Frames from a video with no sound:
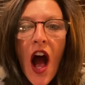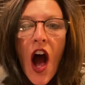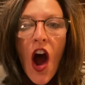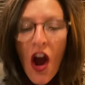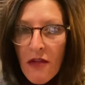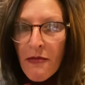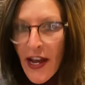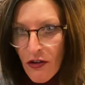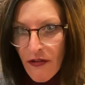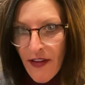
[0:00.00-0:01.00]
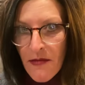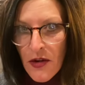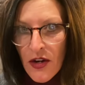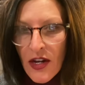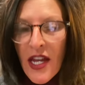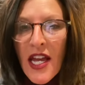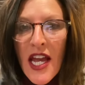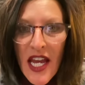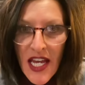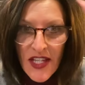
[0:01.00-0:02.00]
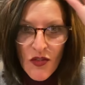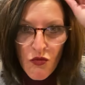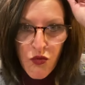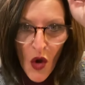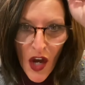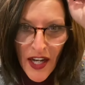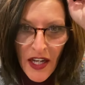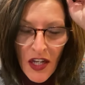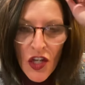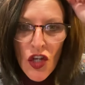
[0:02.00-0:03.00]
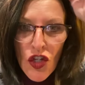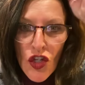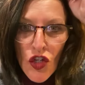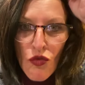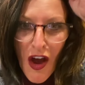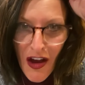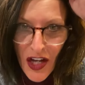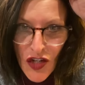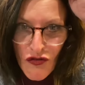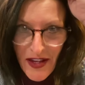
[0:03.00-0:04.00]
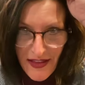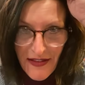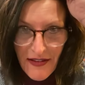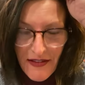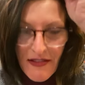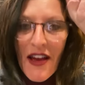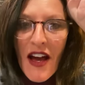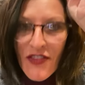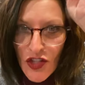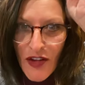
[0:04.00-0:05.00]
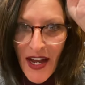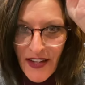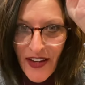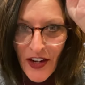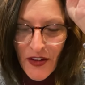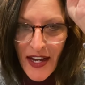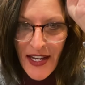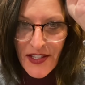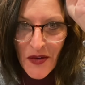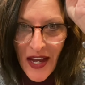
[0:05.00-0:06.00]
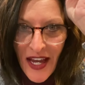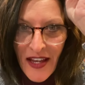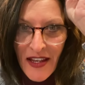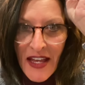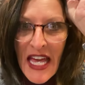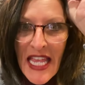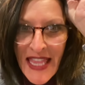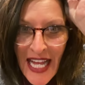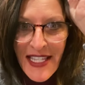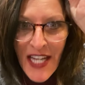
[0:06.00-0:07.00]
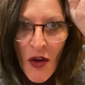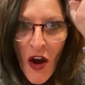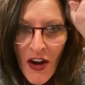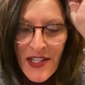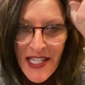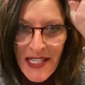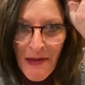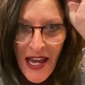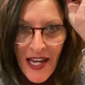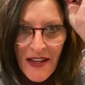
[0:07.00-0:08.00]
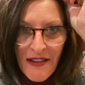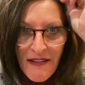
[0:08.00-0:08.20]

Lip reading: Our microfiber is 1/200th of a strand of hair, you guys, okay? That's how ours is made.